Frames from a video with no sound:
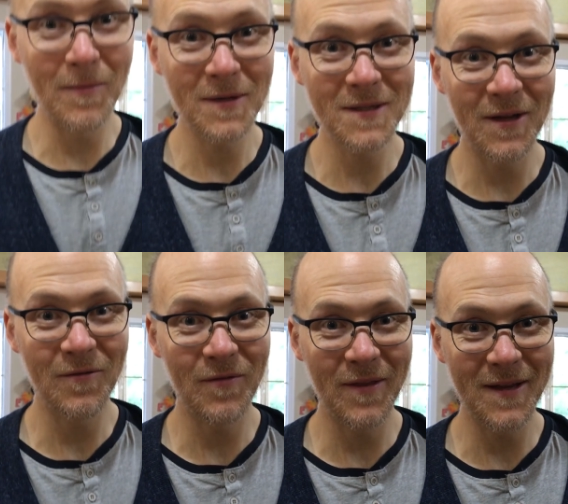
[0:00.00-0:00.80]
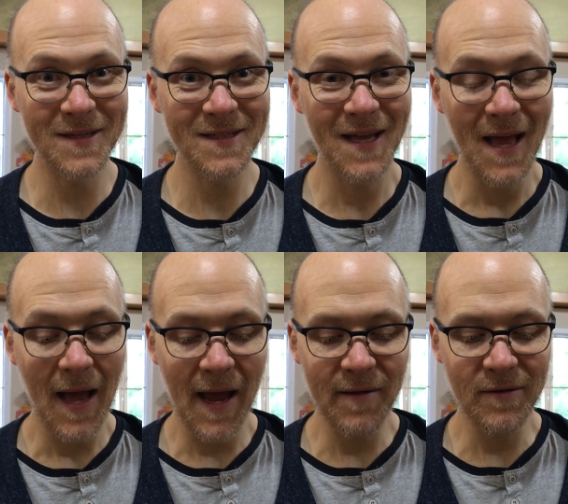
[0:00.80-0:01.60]
I'm excited for this.
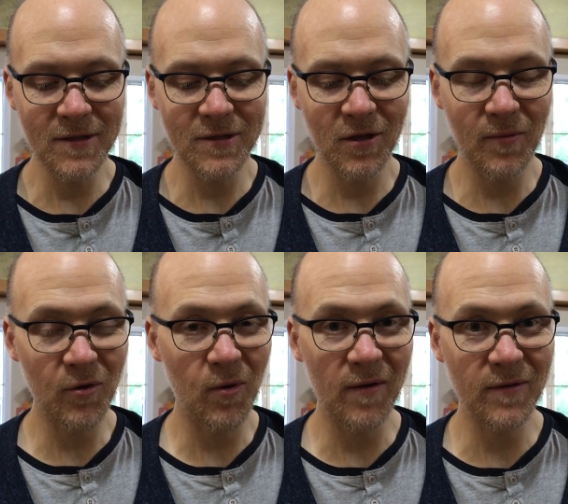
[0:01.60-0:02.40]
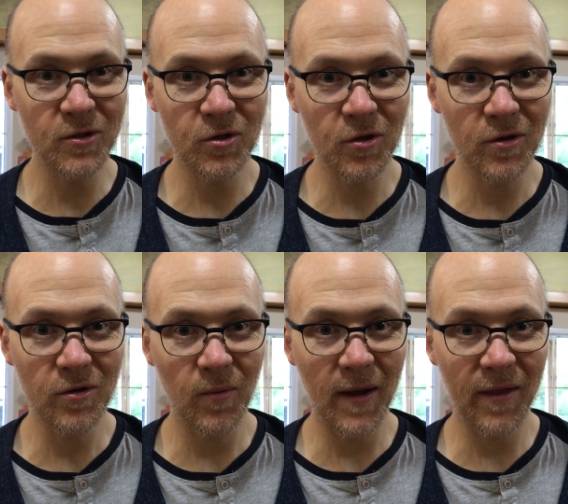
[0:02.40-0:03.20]
I haven't necessarily been craving sugar
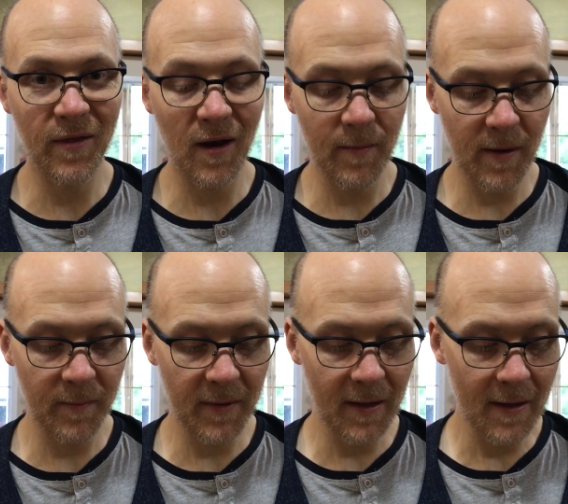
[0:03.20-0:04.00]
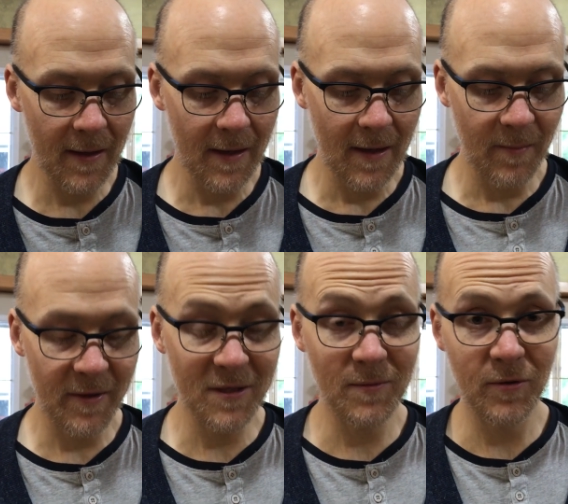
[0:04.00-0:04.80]
the way I thought I might be, but
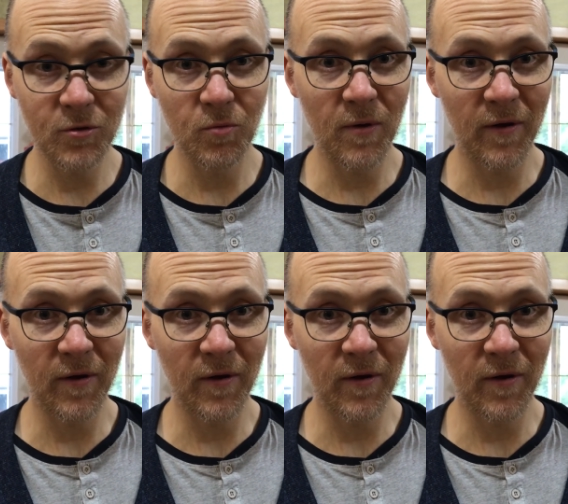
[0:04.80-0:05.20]
this is my usual